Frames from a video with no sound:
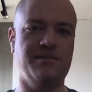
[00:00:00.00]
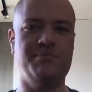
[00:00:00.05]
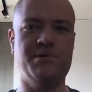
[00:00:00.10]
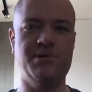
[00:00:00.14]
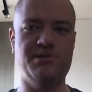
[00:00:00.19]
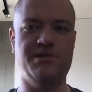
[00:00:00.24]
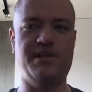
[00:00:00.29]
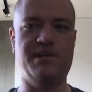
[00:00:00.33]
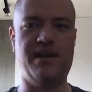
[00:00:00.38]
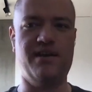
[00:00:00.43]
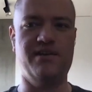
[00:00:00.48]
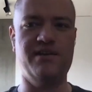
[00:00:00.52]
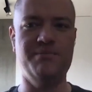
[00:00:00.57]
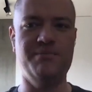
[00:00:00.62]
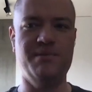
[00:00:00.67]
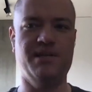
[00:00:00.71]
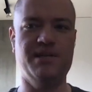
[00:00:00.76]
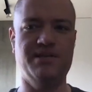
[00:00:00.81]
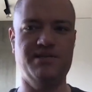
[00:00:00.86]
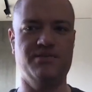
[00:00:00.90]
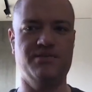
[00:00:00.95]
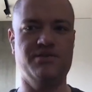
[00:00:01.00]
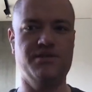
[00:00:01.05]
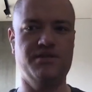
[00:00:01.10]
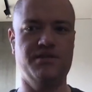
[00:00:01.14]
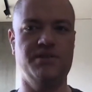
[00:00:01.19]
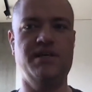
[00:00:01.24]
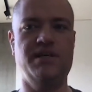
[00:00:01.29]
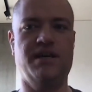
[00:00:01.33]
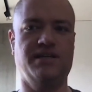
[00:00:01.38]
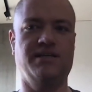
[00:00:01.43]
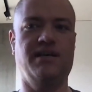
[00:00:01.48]
personality because they're a
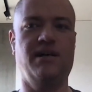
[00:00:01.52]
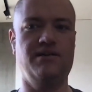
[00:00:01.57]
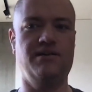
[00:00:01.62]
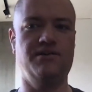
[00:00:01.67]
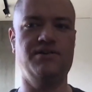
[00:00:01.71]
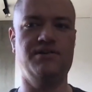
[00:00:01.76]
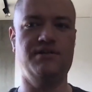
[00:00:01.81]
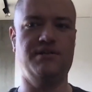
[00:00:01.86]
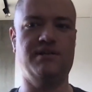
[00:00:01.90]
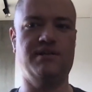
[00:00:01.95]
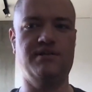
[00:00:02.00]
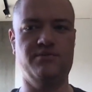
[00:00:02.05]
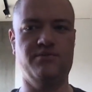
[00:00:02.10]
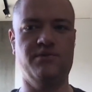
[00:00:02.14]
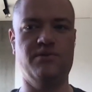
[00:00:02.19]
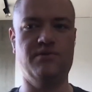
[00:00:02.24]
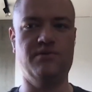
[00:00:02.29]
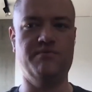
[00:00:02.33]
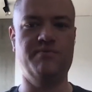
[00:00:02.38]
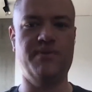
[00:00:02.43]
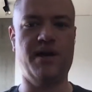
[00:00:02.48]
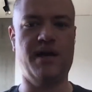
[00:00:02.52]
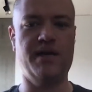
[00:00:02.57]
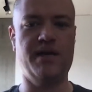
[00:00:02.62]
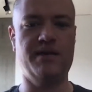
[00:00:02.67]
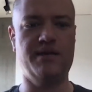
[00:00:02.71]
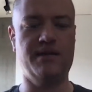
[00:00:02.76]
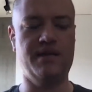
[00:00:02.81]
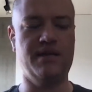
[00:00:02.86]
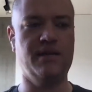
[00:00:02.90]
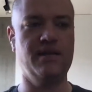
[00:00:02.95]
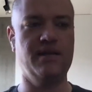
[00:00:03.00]
good technologist in the room. I
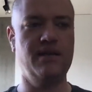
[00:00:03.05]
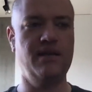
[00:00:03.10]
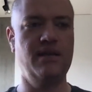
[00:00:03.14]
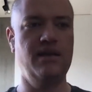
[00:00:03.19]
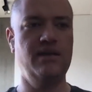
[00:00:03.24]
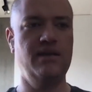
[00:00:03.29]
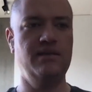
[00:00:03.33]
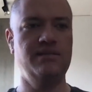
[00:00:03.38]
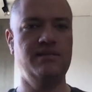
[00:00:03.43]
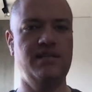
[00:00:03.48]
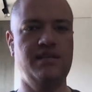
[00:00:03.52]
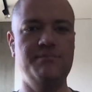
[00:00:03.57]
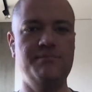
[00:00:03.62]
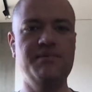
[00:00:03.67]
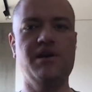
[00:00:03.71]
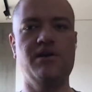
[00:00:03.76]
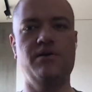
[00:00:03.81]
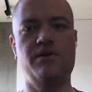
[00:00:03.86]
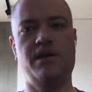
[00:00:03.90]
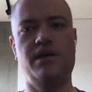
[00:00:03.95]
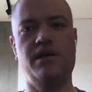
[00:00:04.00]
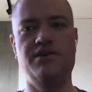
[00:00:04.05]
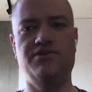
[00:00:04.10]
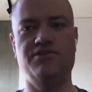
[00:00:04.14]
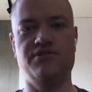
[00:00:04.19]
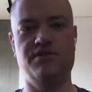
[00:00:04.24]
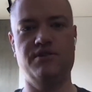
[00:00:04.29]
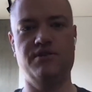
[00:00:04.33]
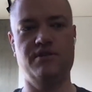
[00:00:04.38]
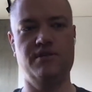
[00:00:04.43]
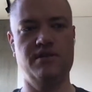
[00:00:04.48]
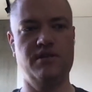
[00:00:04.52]
think team
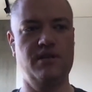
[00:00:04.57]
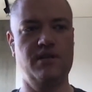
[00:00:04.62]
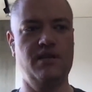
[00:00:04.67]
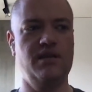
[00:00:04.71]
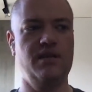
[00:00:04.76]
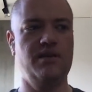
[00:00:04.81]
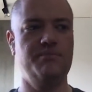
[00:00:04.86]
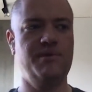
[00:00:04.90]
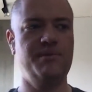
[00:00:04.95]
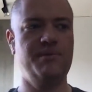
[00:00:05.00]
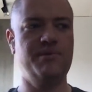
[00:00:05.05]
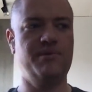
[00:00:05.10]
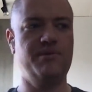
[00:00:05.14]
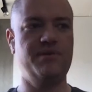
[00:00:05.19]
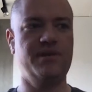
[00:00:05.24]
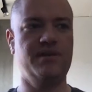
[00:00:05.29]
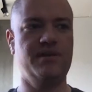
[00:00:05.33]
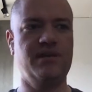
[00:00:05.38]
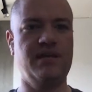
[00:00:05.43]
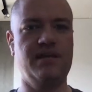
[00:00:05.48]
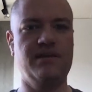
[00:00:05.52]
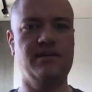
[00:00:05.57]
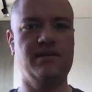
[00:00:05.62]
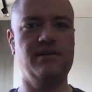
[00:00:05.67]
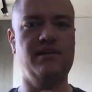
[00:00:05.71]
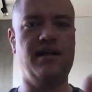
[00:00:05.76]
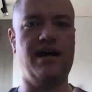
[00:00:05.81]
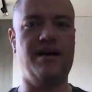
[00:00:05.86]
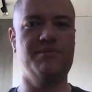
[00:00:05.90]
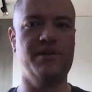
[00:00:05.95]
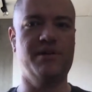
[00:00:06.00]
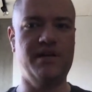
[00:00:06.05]
cohesion, people that can
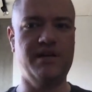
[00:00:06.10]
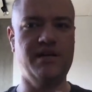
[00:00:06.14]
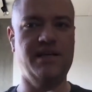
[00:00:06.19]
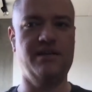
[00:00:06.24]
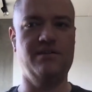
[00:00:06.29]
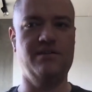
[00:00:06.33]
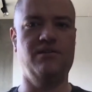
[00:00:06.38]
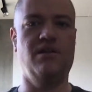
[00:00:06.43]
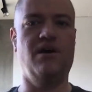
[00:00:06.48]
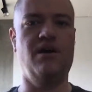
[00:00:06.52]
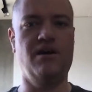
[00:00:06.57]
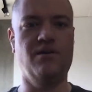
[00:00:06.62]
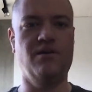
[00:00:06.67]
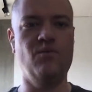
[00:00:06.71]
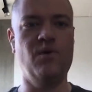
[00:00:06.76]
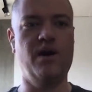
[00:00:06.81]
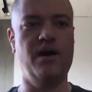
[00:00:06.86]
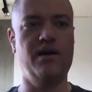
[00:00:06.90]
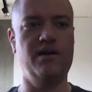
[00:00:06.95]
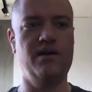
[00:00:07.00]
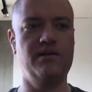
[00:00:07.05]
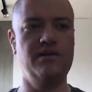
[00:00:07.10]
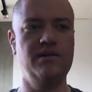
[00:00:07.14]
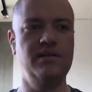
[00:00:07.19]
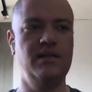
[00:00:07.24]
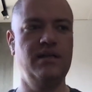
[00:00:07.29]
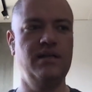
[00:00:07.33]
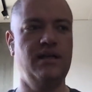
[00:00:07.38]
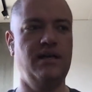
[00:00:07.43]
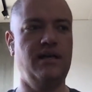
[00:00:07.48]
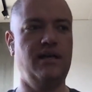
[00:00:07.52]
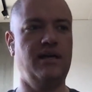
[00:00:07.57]
collaborate and get along well,
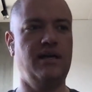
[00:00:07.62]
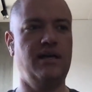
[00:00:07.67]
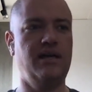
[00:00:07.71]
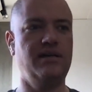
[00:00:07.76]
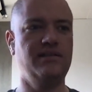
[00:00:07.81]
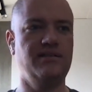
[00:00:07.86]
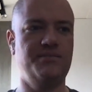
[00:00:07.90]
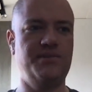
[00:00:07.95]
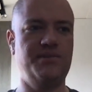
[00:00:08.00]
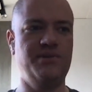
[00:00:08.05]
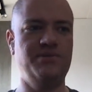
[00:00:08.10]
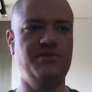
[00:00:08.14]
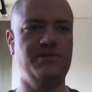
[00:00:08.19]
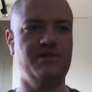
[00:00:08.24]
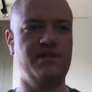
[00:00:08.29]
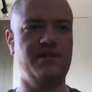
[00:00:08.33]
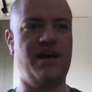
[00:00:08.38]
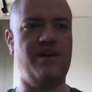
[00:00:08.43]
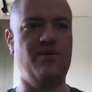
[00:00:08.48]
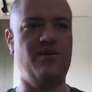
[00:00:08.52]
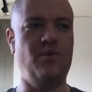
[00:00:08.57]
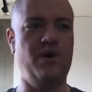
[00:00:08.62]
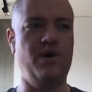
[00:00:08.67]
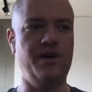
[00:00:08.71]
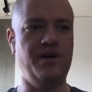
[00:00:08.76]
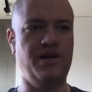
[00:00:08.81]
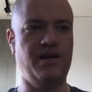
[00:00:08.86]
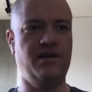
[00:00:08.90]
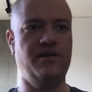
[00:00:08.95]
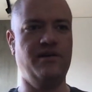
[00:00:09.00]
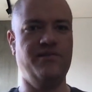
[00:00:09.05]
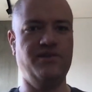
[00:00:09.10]
as opposed to that one
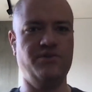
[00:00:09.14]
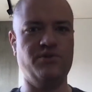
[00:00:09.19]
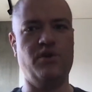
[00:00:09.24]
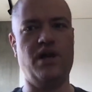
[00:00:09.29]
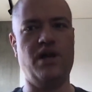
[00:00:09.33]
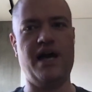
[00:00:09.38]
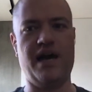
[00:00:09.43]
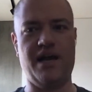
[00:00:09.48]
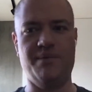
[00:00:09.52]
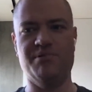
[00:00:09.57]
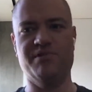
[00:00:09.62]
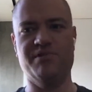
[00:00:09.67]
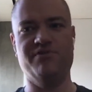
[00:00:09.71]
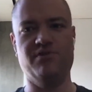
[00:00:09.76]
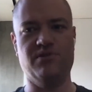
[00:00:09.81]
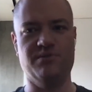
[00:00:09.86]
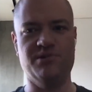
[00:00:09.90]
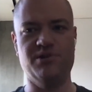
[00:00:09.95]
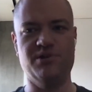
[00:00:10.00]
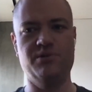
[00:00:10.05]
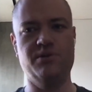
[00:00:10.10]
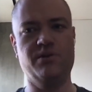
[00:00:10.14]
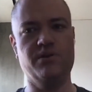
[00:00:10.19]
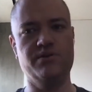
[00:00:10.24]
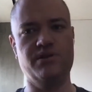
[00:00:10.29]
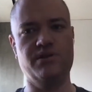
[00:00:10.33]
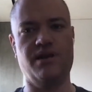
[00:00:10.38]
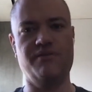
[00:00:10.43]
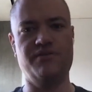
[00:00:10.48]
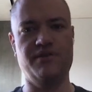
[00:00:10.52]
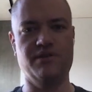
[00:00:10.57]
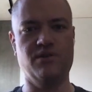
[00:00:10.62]
individual high performer who goes
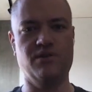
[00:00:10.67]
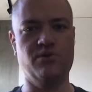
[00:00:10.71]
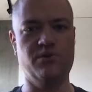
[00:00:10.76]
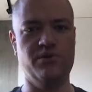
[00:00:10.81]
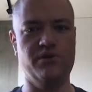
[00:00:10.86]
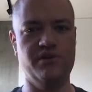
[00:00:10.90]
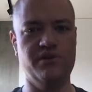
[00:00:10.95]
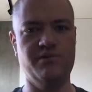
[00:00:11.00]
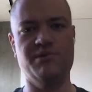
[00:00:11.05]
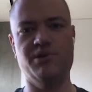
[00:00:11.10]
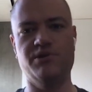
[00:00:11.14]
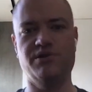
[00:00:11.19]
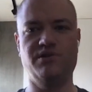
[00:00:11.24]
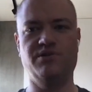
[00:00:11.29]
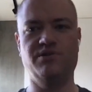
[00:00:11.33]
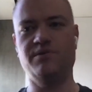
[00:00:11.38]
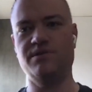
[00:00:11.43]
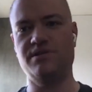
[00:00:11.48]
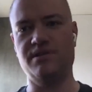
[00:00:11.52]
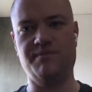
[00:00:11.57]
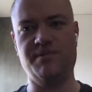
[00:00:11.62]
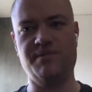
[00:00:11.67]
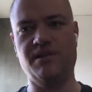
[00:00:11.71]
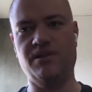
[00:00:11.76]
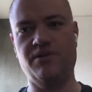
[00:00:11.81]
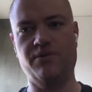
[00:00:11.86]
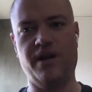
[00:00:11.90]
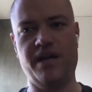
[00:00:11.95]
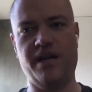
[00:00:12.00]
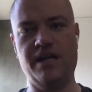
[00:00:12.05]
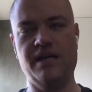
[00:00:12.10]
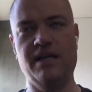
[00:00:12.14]
off in a corner and emerges with something
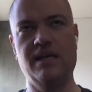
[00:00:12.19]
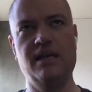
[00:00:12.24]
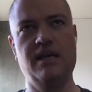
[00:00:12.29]
great.